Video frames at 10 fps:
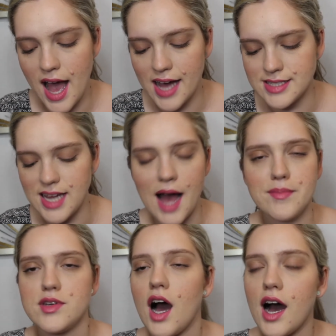And
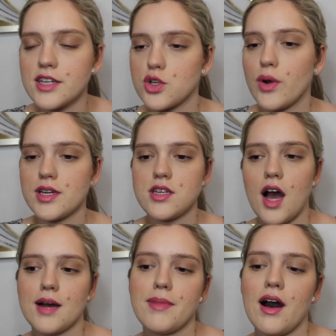I'm not going to
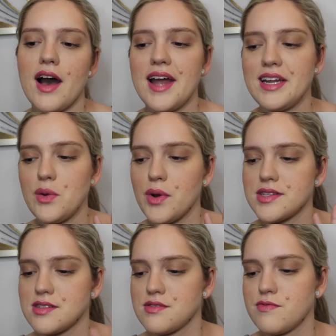talk about
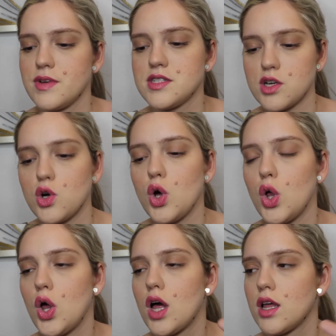anyone's
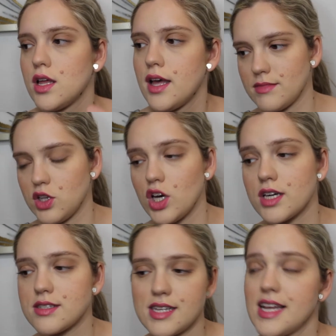physical
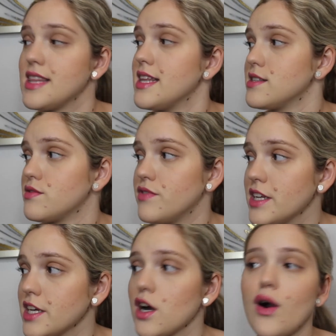looks in this
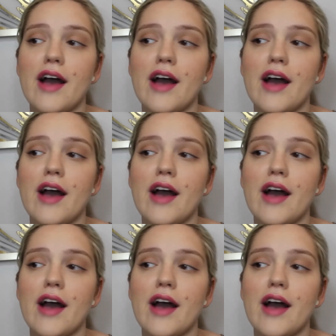video.